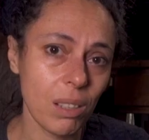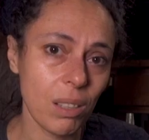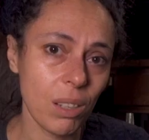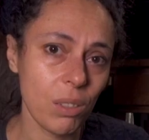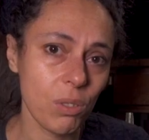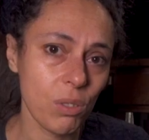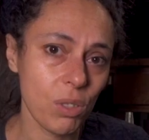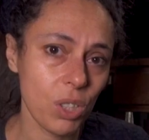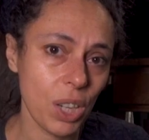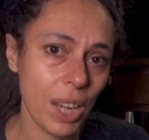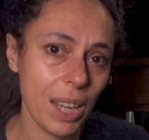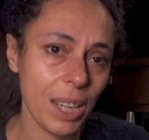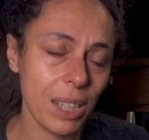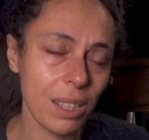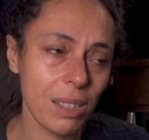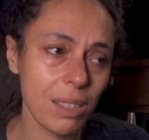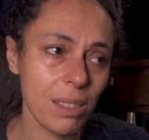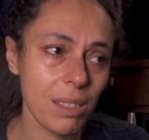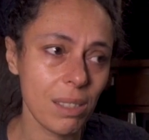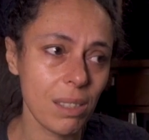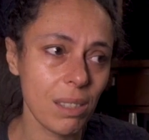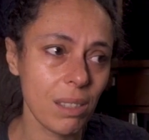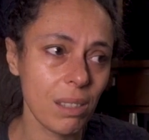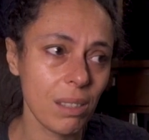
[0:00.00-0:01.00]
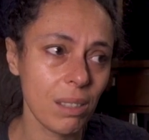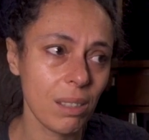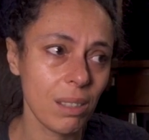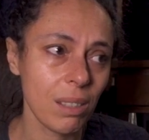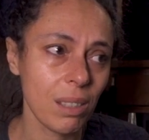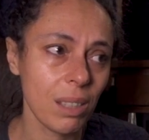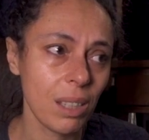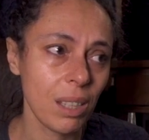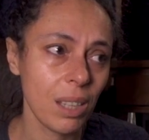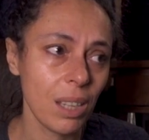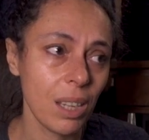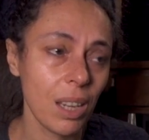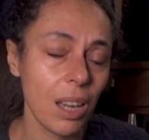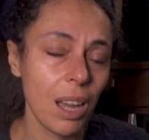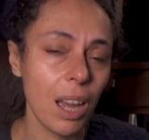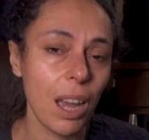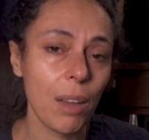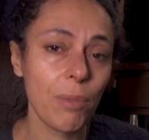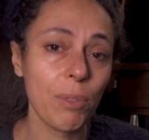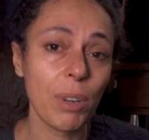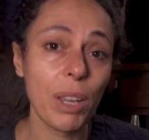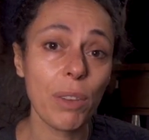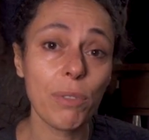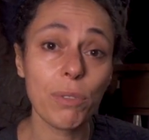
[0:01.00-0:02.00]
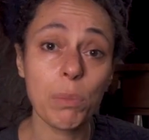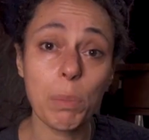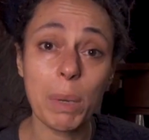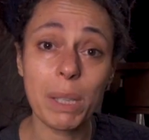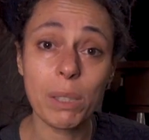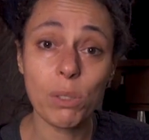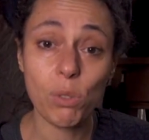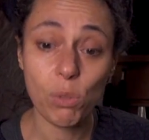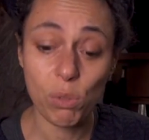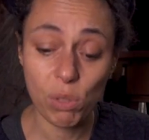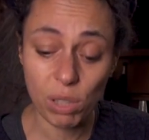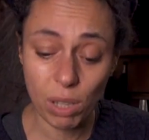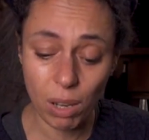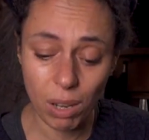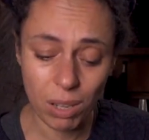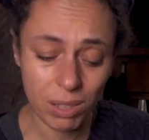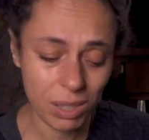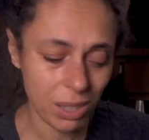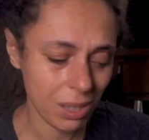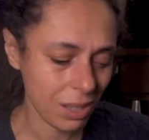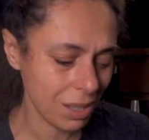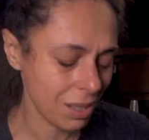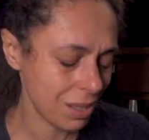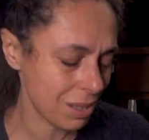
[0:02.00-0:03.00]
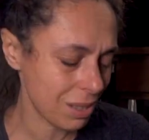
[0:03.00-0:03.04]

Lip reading: Those chains have left mental scars. There's a